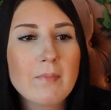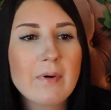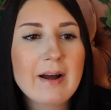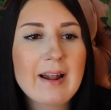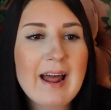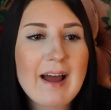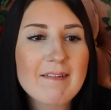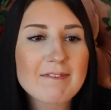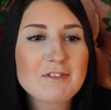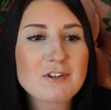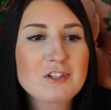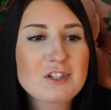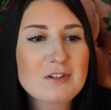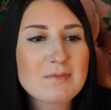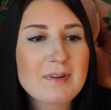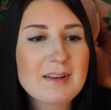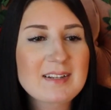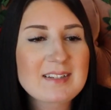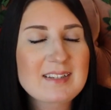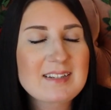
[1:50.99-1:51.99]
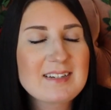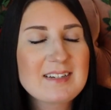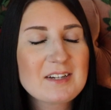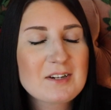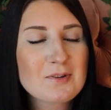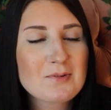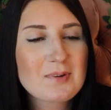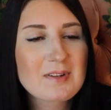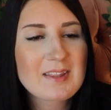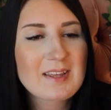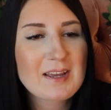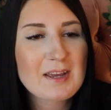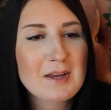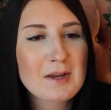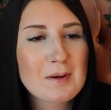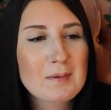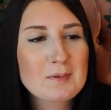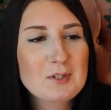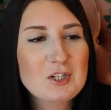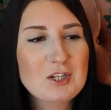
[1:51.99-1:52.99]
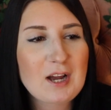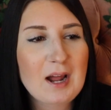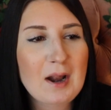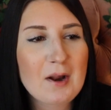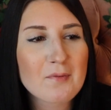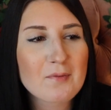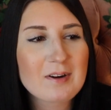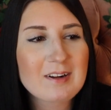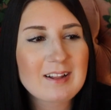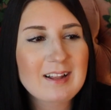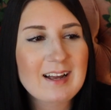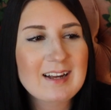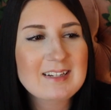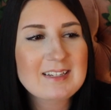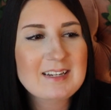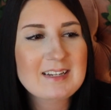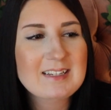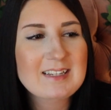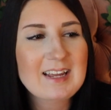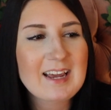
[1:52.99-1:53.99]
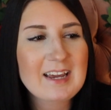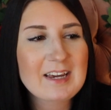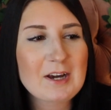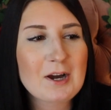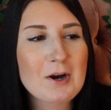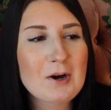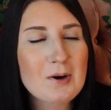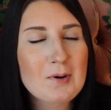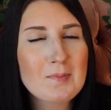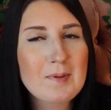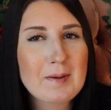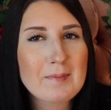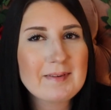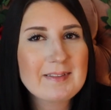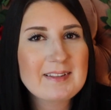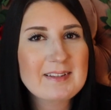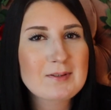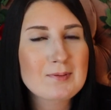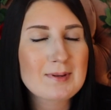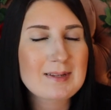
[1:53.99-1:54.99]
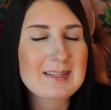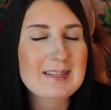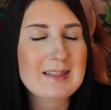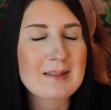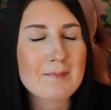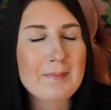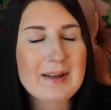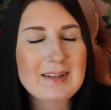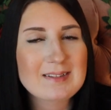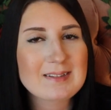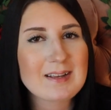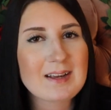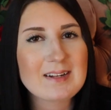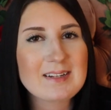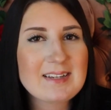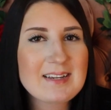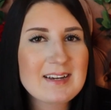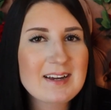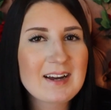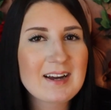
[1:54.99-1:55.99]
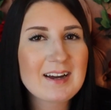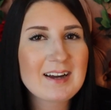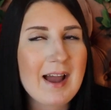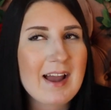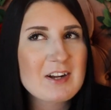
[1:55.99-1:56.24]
But after she makes the deal with him, she kind of realizes, like, oh, maybe this wasn't the best idea.